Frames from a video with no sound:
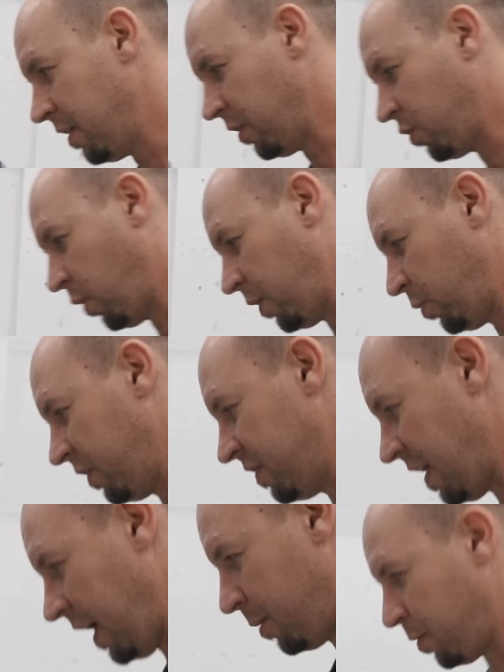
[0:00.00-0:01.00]
This one was
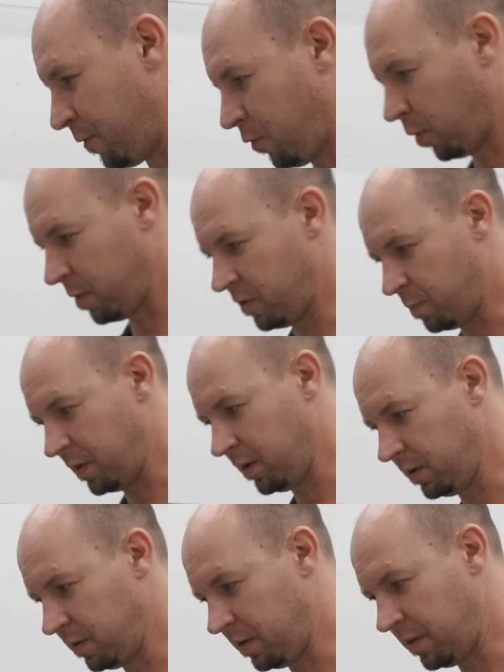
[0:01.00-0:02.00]
not a performance
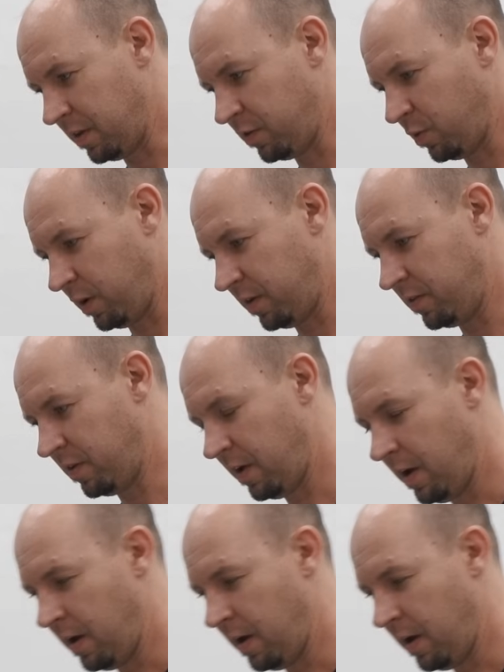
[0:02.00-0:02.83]
build. This was